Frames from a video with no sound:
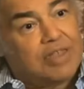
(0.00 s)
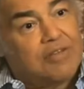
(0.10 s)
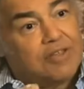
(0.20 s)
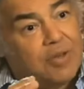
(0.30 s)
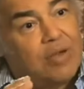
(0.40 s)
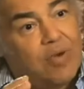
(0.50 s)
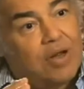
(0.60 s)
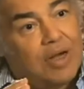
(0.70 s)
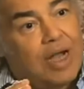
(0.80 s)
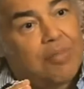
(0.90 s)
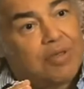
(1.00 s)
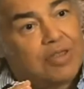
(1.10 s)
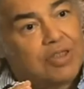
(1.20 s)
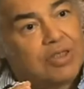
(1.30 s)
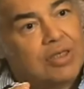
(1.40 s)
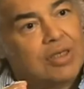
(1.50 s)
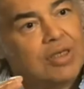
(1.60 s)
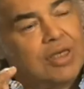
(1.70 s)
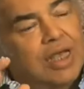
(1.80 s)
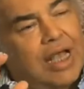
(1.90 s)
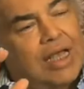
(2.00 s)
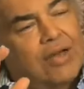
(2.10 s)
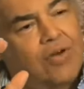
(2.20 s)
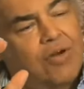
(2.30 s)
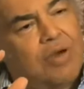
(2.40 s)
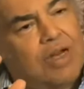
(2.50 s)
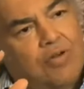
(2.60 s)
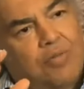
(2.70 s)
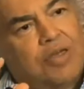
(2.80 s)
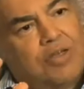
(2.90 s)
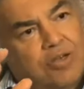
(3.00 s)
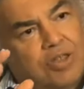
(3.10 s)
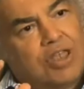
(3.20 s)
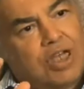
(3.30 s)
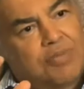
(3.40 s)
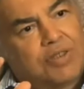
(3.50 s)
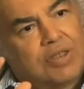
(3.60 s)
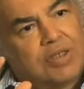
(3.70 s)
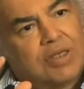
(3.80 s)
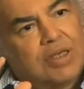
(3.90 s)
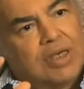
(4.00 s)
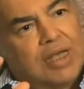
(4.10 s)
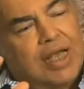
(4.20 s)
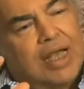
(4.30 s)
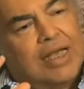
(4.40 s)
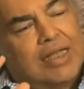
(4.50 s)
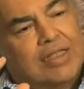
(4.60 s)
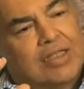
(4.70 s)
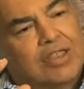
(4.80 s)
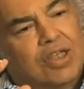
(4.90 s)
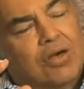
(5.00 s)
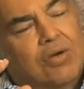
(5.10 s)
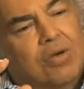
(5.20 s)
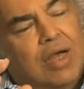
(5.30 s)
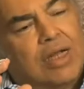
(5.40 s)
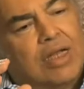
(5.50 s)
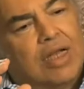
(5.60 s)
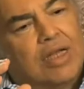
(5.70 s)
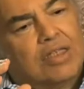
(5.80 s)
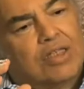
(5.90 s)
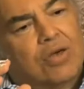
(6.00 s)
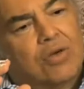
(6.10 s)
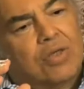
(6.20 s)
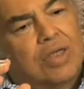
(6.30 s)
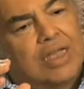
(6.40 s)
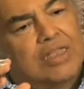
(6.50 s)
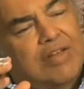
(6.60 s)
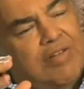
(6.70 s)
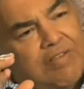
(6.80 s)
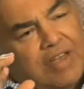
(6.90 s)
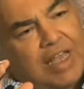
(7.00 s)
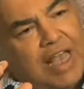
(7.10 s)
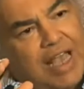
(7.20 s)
himself. This is what they want to accomplish. And all money will be in your chips. And so instead of having